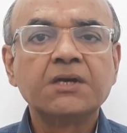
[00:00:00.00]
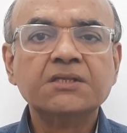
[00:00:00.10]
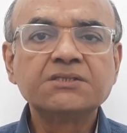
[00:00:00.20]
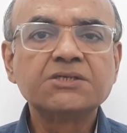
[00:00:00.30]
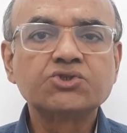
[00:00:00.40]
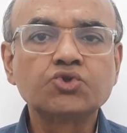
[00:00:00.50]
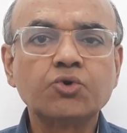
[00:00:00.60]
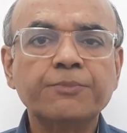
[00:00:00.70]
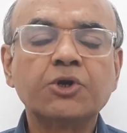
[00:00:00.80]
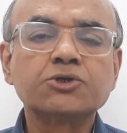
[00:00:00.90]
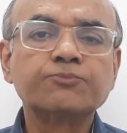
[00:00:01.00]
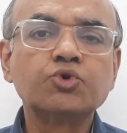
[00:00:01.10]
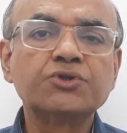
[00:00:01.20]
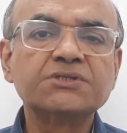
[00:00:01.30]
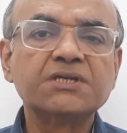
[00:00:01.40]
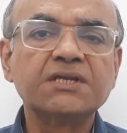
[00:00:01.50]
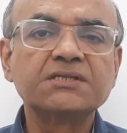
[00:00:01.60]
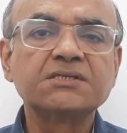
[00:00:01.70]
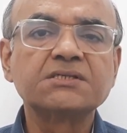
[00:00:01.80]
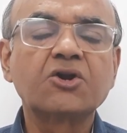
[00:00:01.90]
This is so because both these
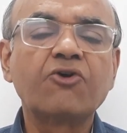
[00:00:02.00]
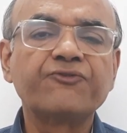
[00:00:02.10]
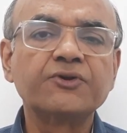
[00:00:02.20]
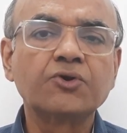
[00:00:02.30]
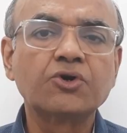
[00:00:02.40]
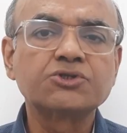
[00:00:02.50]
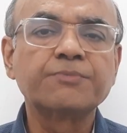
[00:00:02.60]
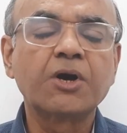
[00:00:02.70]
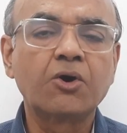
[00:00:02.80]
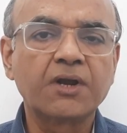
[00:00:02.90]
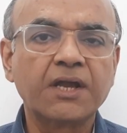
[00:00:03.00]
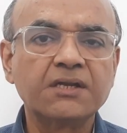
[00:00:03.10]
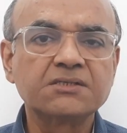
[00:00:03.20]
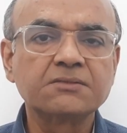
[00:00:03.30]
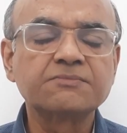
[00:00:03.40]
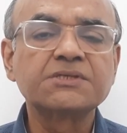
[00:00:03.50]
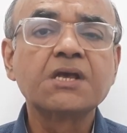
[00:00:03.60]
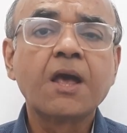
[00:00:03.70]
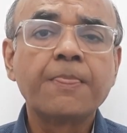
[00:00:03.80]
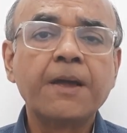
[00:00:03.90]
illnesses are often caused by organisms
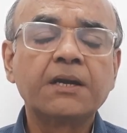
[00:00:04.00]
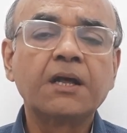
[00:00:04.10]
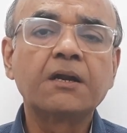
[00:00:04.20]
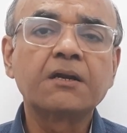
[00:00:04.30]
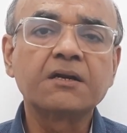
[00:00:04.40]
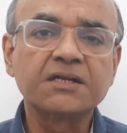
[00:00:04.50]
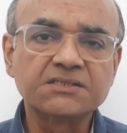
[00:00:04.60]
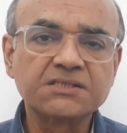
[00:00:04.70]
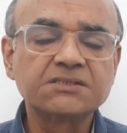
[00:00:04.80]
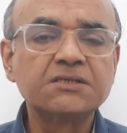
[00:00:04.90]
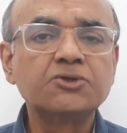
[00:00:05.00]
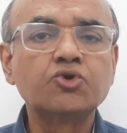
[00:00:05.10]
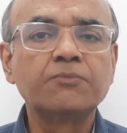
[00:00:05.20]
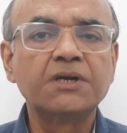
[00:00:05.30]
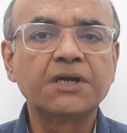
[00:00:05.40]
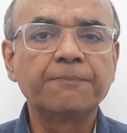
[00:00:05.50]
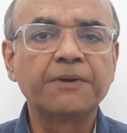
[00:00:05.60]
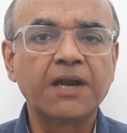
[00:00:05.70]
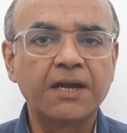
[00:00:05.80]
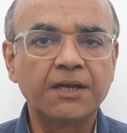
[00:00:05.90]
that are resistant to
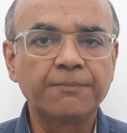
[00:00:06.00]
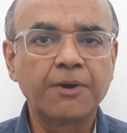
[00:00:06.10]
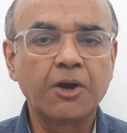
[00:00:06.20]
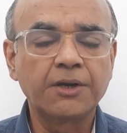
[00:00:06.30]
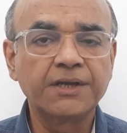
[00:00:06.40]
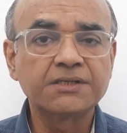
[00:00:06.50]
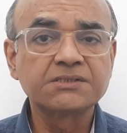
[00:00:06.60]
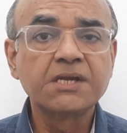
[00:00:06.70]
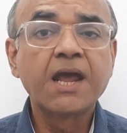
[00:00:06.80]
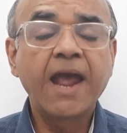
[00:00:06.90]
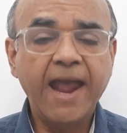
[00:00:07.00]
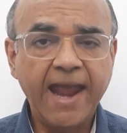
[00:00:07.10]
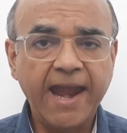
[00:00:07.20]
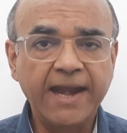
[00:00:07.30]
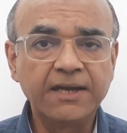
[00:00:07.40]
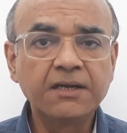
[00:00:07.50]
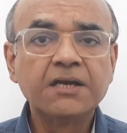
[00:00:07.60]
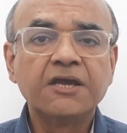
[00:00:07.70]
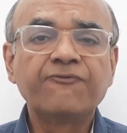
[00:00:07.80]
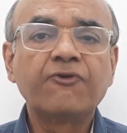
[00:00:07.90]
multiple antibiotics, and
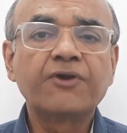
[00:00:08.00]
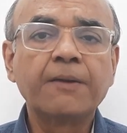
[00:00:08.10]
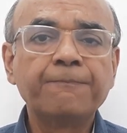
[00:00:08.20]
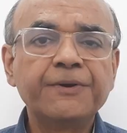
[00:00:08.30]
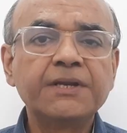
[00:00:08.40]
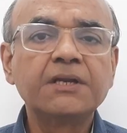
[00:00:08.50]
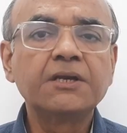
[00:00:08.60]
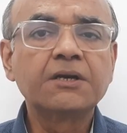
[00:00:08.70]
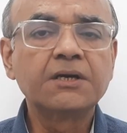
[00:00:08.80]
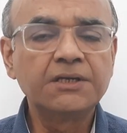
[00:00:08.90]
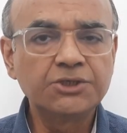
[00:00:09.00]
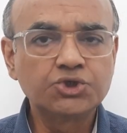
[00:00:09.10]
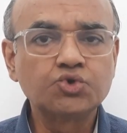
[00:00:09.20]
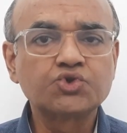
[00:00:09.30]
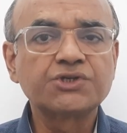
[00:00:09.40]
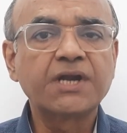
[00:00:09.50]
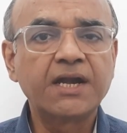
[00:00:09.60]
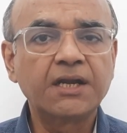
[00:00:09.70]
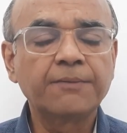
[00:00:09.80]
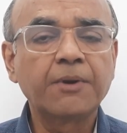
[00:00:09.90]
if our empirically chosen
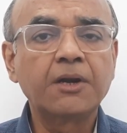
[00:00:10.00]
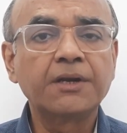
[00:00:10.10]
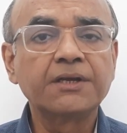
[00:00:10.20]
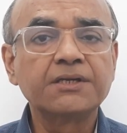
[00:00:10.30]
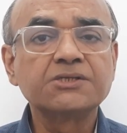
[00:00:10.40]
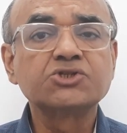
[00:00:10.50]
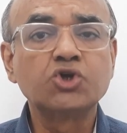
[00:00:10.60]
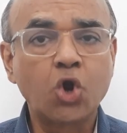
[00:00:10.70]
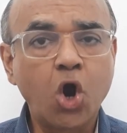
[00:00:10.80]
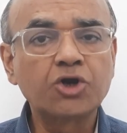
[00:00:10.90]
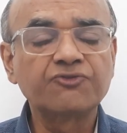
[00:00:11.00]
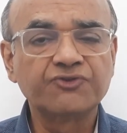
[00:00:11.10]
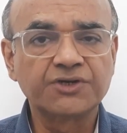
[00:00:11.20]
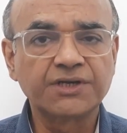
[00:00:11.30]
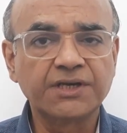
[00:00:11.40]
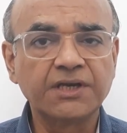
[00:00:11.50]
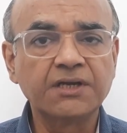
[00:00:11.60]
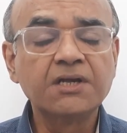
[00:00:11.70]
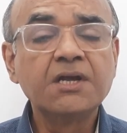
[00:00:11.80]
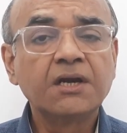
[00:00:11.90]
antibiotic is not
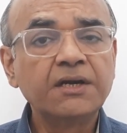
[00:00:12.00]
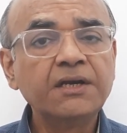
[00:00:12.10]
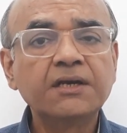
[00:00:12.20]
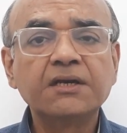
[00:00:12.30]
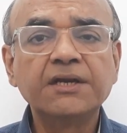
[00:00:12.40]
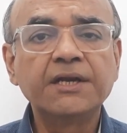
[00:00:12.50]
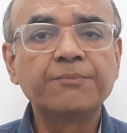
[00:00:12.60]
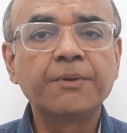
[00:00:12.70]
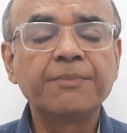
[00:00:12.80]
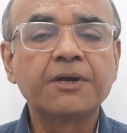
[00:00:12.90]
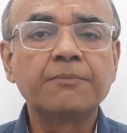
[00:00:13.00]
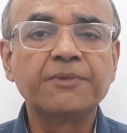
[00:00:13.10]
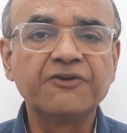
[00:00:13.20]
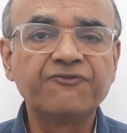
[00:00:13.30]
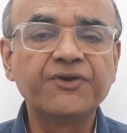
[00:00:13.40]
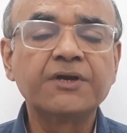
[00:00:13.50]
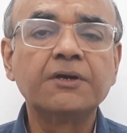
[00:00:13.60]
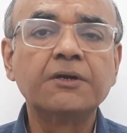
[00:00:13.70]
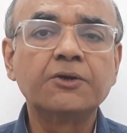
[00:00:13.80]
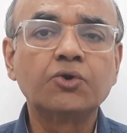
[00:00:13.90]
working, clinically it may become
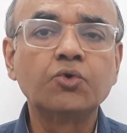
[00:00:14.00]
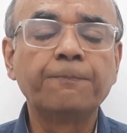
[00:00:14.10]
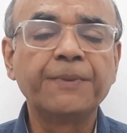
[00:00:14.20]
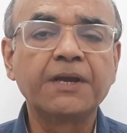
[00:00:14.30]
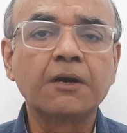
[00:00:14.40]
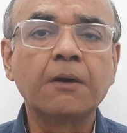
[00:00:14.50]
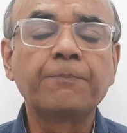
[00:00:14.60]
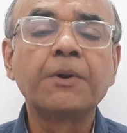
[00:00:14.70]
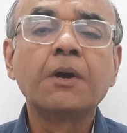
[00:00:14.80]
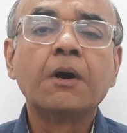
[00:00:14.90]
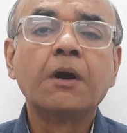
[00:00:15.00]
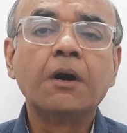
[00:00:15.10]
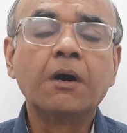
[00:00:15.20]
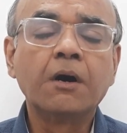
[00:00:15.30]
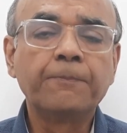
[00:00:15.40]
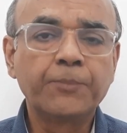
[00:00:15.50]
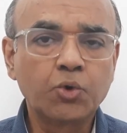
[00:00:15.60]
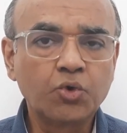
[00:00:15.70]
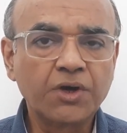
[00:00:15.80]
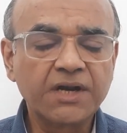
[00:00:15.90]
difficult to pick up a
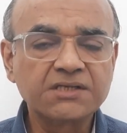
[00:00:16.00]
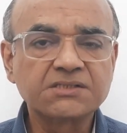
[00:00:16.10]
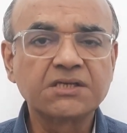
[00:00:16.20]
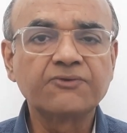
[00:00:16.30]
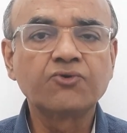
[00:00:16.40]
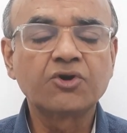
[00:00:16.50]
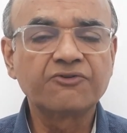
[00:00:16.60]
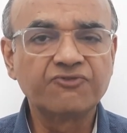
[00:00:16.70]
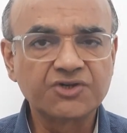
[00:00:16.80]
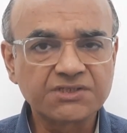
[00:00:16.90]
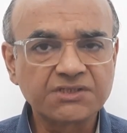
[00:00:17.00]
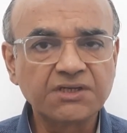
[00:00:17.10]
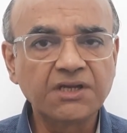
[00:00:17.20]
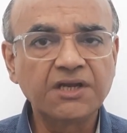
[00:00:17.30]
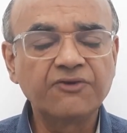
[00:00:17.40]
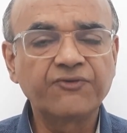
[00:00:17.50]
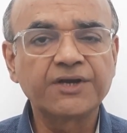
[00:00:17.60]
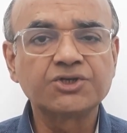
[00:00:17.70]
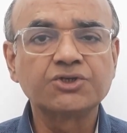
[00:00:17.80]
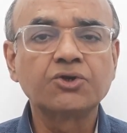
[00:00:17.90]
progressive or a worsening
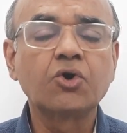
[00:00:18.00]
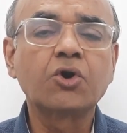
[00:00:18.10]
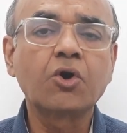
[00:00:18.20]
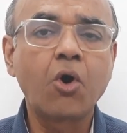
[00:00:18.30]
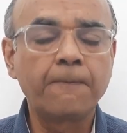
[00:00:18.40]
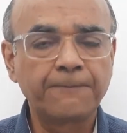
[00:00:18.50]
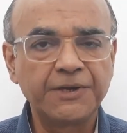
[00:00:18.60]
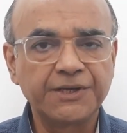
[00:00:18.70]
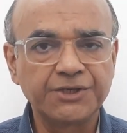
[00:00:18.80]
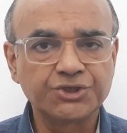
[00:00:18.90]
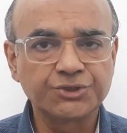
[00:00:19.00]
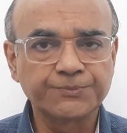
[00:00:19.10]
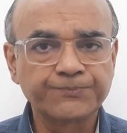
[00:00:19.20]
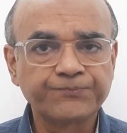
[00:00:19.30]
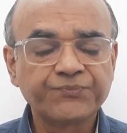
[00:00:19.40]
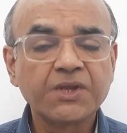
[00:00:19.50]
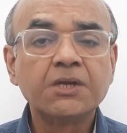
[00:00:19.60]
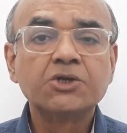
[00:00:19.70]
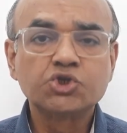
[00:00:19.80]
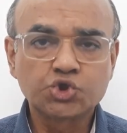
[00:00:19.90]
infection or a complication.
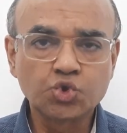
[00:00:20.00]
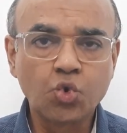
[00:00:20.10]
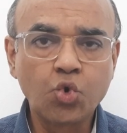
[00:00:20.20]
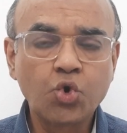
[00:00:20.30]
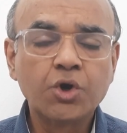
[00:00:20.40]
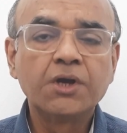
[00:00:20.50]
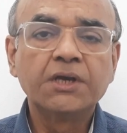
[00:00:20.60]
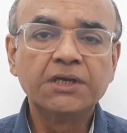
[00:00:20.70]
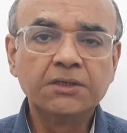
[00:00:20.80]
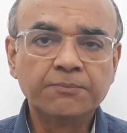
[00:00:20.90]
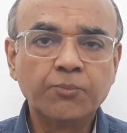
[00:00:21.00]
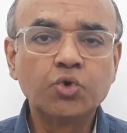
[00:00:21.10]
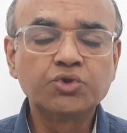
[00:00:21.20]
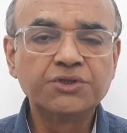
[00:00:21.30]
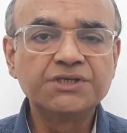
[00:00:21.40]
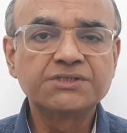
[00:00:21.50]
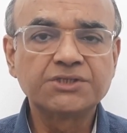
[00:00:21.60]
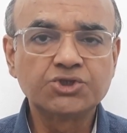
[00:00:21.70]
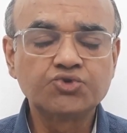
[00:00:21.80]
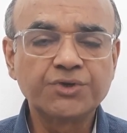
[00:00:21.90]
So, in both these
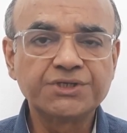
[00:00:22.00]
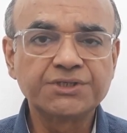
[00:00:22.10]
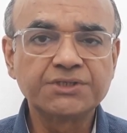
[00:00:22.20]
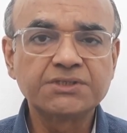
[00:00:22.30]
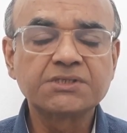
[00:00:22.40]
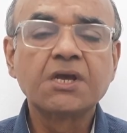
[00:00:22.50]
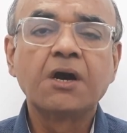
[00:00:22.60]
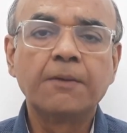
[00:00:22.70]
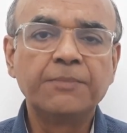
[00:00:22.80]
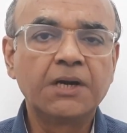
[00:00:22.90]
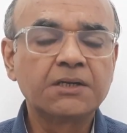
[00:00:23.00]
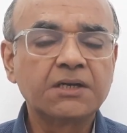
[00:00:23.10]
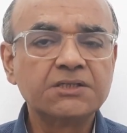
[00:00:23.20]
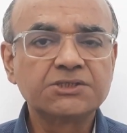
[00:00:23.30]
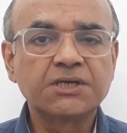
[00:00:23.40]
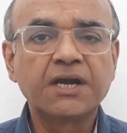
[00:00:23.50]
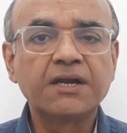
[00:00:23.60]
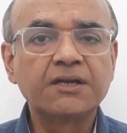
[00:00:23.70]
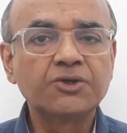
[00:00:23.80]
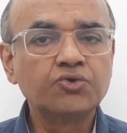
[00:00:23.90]
situations, a blood culture and
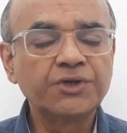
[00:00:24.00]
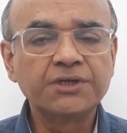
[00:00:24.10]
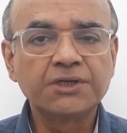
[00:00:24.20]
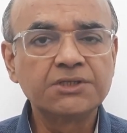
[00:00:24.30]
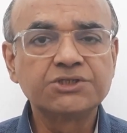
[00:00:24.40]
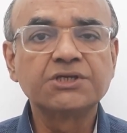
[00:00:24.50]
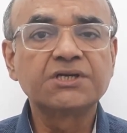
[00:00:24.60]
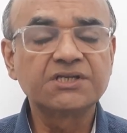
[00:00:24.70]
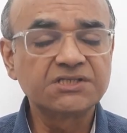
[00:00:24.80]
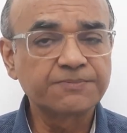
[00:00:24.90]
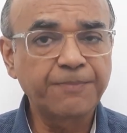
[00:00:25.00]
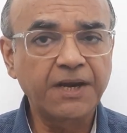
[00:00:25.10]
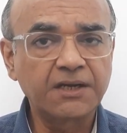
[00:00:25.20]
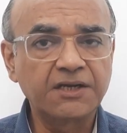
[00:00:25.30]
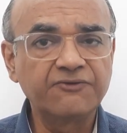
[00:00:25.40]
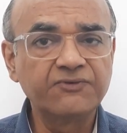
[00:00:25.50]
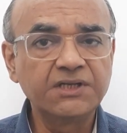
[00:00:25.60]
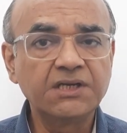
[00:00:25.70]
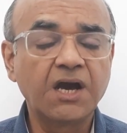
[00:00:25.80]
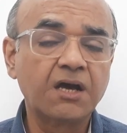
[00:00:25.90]
a urine culture
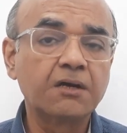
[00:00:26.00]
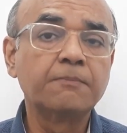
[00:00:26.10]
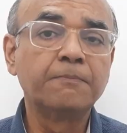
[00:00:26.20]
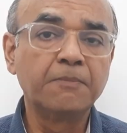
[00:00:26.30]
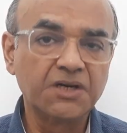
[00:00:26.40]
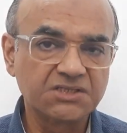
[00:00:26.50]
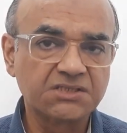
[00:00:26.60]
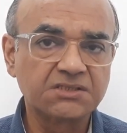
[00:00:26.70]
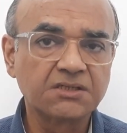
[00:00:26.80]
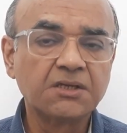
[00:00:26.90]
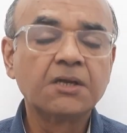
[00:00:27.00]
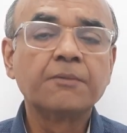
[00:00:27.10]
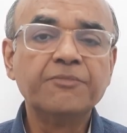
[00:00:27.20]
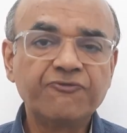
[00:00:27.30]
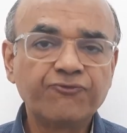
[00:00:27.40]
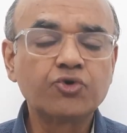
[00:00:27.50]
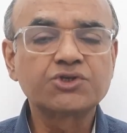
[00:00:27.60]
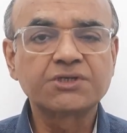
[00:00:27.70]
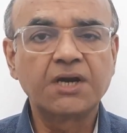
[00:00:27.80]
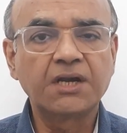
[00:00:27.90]
respectively are a must before
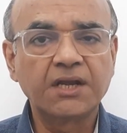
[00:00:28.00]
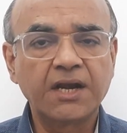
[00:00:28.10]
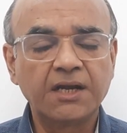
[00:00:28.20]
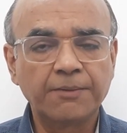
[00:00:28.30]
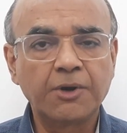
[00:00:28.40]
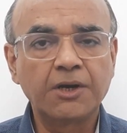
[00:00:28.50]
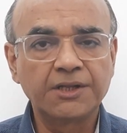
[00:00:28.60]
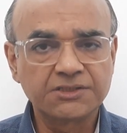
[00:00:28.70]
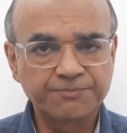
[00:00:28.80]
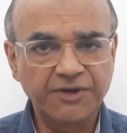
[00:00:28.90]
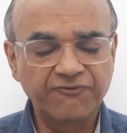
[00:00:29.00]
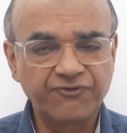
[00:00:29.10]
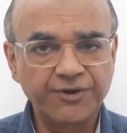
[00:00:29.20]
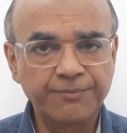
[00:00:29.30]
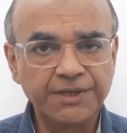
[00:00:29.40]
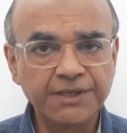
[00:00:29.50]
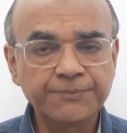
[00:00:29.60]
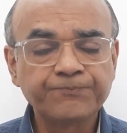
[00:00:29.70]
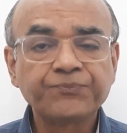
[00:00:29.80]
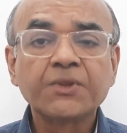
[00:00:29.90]
starting antibiotics, preferably,